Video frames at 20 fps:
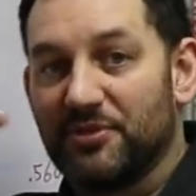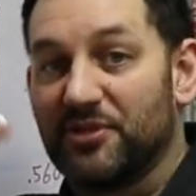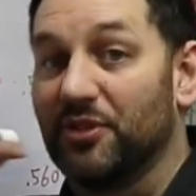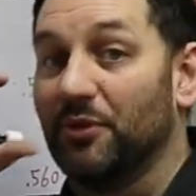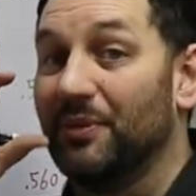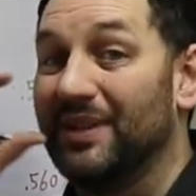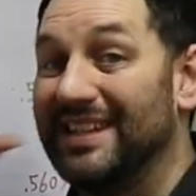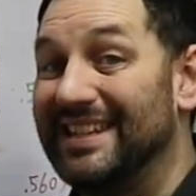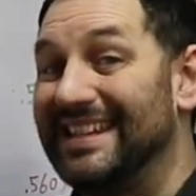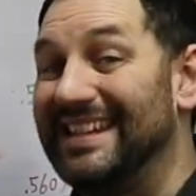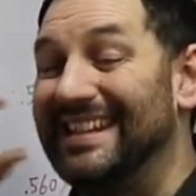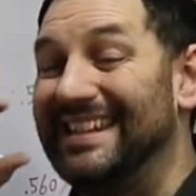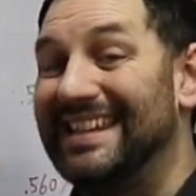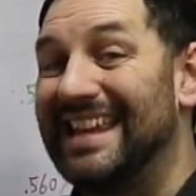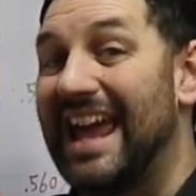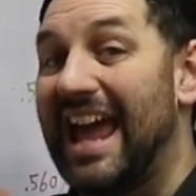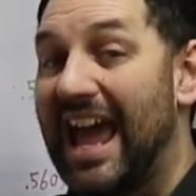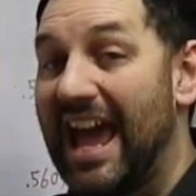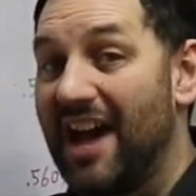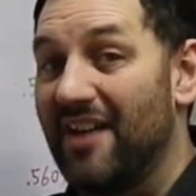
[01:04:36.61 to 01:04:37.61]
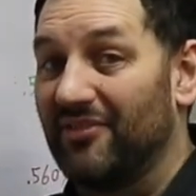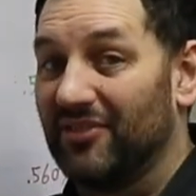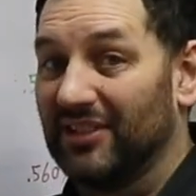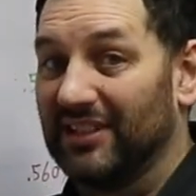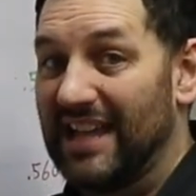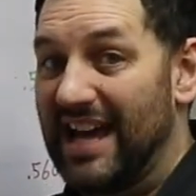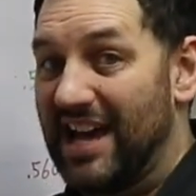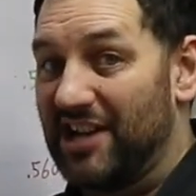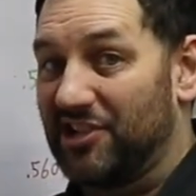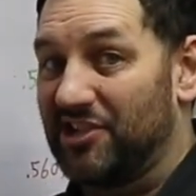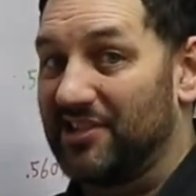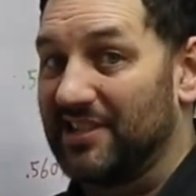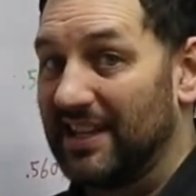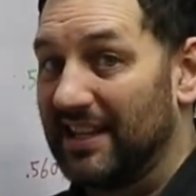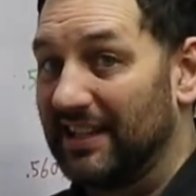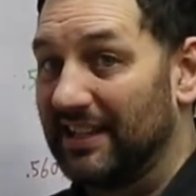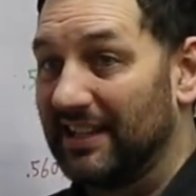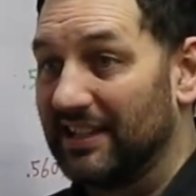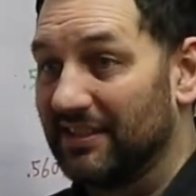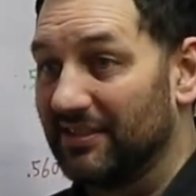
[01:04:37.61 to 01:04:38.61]
So we need to have a lash
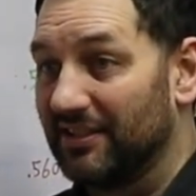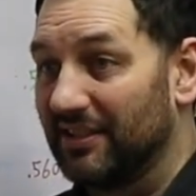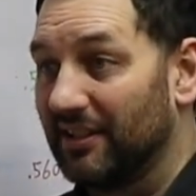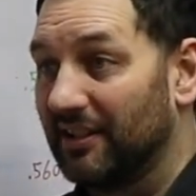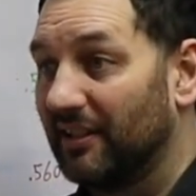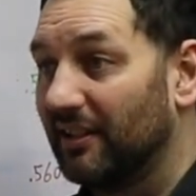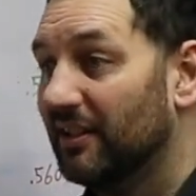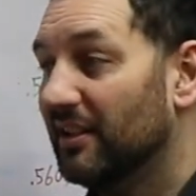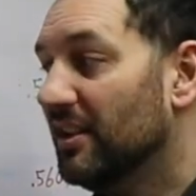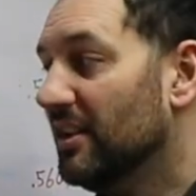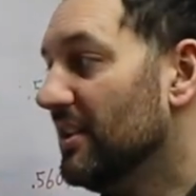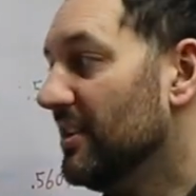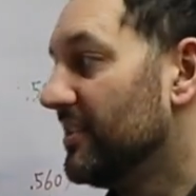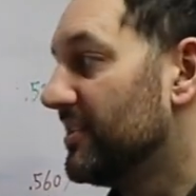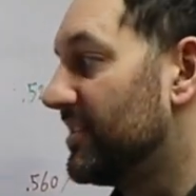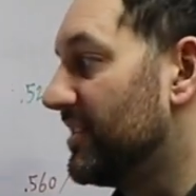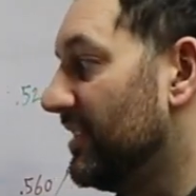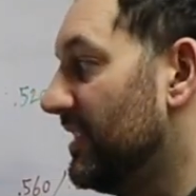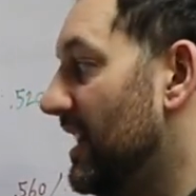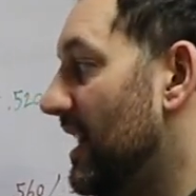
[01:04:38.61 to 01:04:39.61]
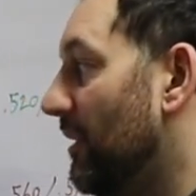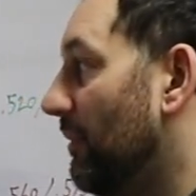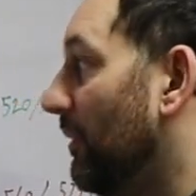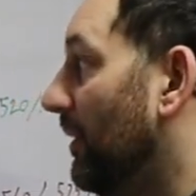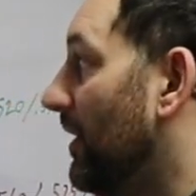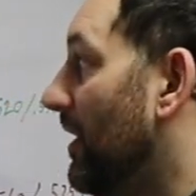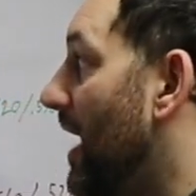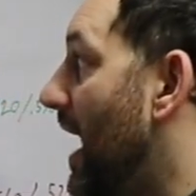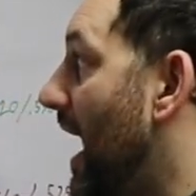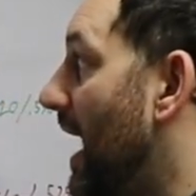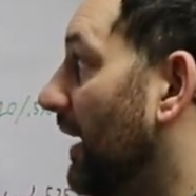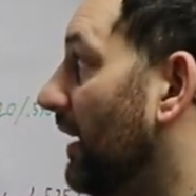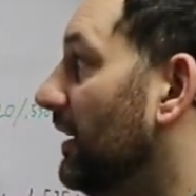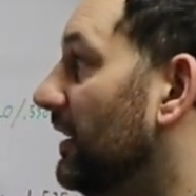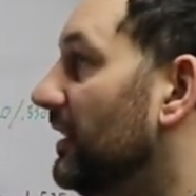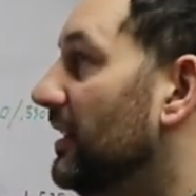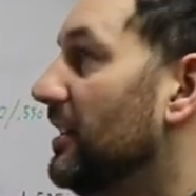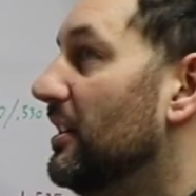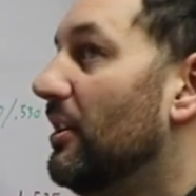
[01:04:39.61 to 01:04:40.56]
setting in there so that we're not